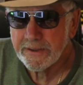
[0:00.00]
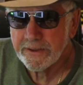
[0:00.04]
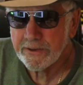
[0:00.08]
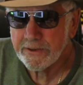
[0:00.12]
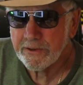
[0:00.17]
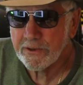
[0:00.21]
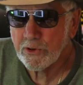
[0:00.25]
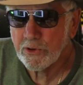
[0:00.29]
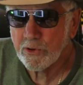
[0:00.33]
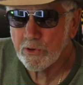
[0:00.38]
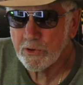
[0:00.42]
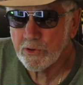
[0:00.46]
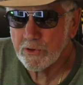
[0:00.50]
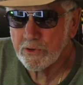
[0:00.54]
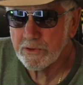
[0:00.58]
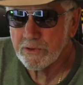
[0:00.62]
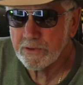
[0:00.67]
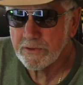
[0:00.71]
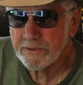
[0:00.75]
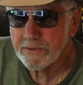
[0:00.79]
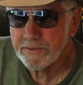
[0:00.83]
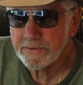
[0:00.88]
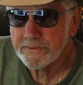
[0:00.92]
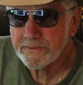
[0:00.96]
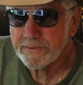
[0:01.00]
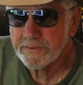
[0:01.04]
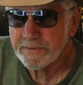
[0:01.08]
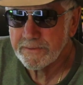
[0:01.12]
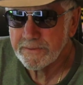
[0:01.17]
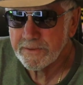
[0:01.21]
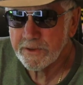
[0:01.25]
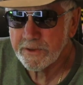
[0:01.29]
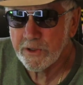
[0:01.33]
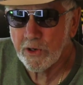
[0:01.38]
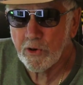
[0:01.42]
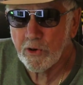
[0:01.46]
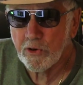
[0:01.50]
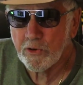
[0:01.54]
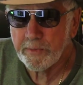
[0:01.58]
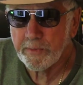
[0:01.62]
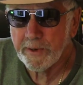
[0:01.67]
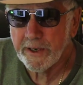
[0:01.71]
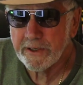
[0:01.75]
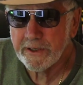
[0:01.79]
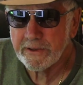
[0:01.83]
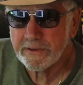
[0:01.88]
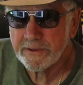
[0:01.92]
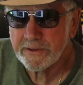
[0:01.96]
your local dog
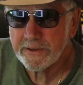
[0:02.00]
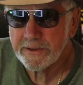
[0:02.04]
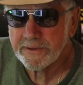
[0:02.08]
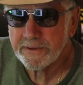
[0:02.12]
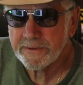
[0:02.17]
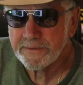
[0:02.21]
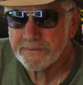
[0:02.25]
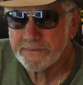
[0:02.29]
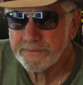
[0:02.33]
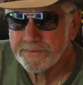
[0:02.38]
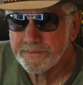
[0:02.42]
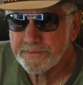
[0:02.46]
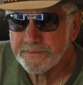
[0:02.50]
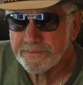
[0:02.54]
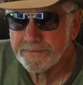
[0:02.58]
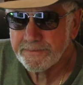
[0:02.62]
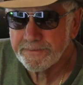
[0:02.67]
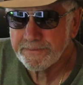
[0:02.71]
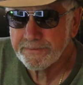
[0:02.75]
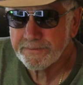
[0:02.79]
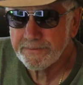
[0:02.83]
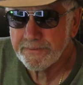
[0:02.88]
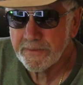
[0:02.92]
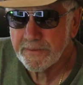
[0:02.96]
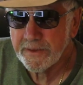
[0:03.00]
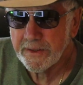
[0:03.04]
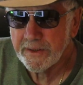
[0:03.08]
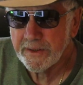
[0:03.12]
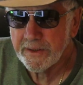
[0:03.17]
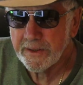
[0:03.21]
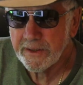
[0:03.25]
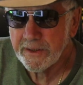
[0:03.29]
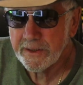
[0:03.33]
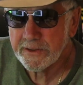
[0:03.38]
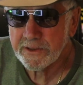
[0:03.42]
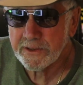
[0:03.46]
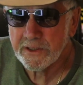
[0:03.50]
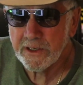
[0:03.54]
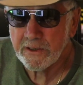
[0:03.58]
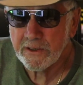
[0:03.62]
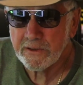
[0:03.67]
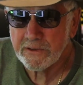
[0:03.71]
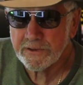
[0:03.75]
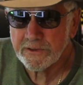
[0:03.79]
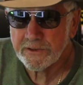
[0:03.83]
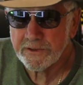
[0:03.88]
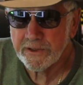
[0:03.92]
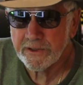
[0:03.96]
pound, as
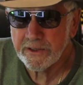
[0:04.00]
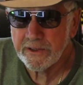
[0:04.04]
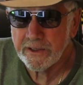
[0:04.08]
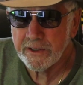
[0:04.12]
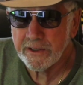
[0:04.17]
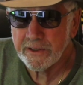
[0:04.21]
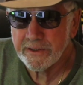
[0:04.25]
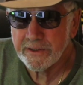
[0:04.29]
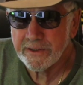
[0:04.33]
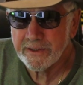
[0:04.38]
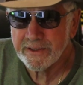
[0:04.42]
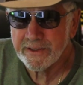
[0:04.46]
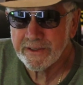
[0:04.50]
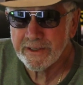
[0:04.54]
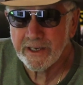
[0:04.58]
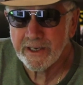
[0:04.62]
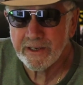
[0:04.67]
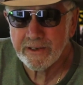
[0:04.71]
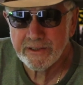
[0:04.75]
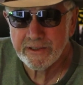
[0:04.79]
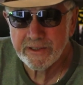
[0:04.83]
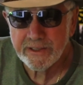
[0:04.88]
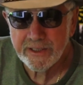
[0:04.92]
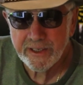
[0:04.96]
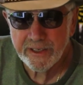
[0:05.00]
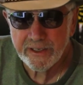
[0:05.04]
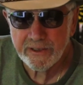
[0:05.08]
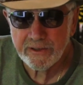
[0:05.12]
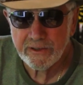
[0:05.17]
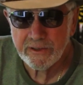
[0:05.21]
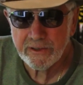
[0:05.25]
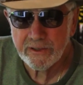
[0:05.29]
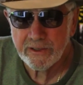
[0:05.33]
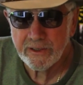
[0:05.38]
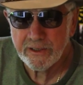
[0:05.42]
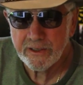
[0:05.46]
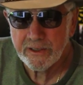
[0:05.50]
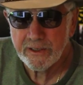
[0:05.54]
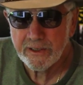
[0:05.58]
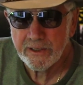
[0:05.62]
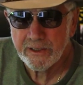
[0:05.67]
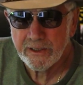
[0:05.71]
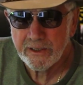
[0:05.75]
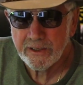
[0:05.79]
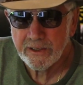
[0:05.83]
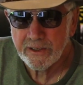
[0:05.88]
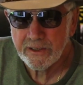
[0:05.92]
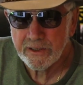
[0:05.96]
long as they're a non-kill
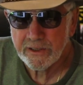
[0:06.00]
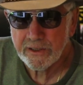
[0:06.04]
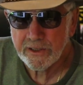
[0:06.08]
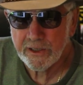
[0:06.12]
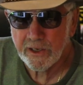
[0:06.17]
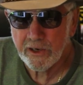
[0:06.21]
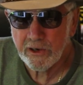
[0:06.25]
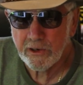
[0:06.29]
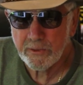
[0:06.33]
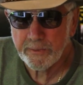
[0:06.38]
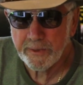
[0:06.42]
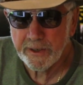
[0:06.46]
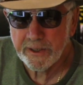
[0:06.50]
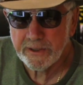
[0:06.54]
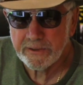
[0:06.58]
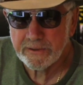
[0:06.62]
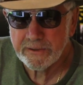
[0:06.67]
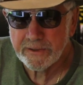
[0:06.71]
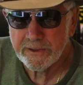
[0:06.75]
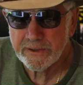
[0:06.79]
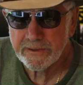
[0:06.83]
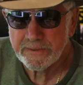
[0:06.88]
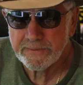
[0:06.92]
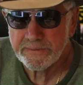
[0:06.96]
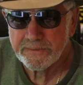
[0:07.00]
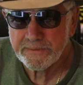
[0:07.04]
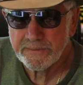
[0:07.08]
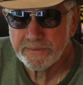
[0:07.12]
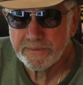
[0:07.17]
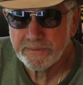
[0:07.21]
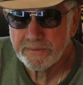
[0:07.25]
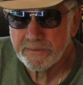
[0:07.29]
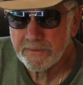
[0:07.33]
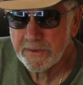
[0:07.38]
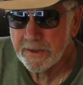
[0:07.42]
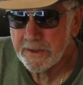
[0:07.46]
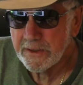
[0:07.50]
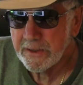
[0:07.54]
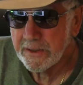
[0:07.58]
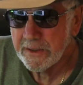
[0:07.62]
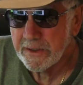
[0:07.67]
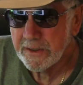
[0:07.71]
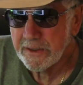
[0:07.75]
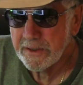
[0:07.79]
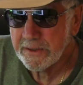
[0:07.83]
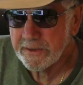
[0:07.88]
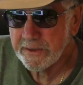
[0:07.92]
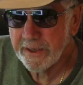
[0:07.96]
dog pound.
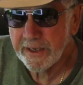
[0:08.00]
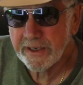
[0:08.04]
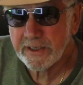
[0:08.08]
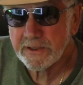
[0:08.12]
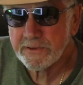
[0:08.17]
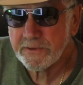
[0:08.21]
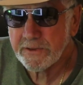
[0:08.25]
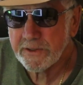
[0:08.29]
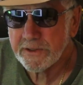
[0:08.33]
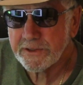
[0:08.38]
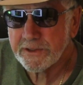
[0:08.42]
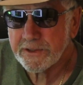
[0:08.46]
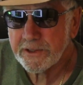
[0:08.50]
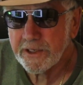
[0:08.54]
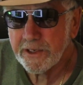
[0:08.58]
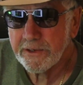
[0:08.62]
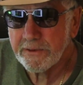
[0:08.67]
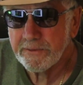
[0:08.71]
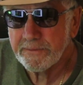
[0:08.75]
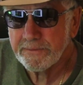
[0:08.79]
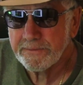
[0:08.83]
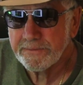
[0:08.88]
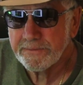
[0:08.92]
Thanks for listening.